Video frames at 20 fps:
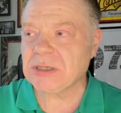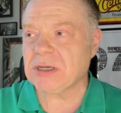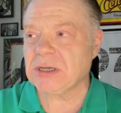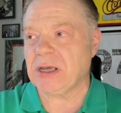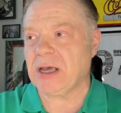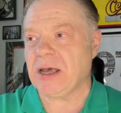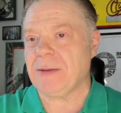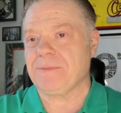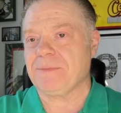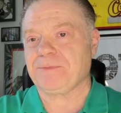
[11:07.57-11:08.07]

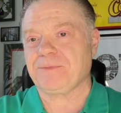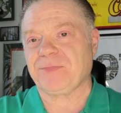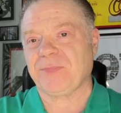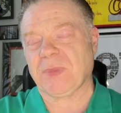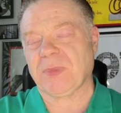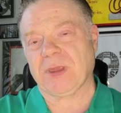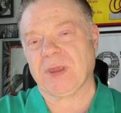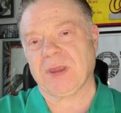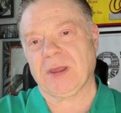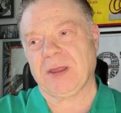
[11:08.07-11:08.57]

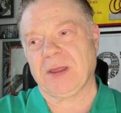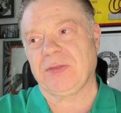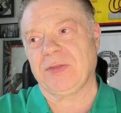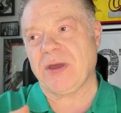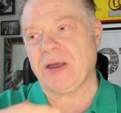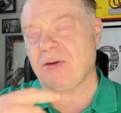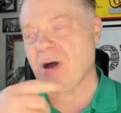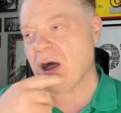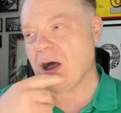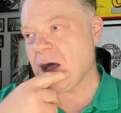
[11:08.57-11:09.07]

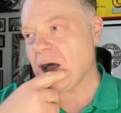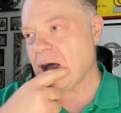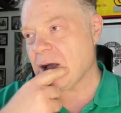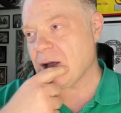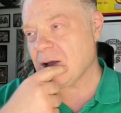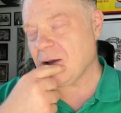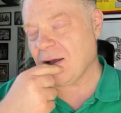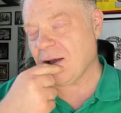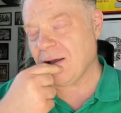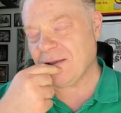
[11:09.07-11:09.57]

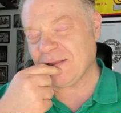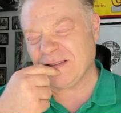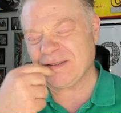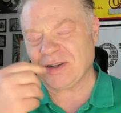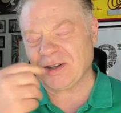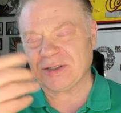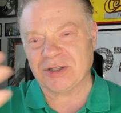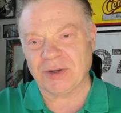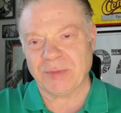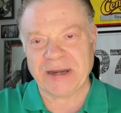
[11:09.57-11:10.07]
There's
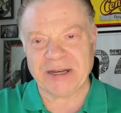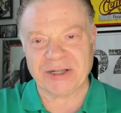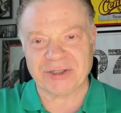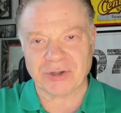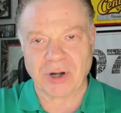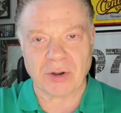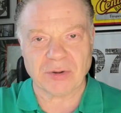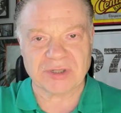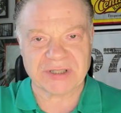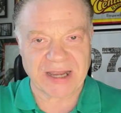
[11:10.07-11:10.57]
not too many
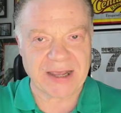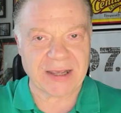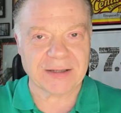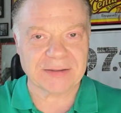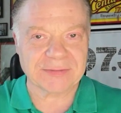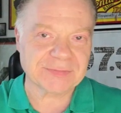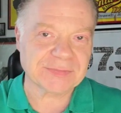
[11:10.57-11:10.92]
trolls here.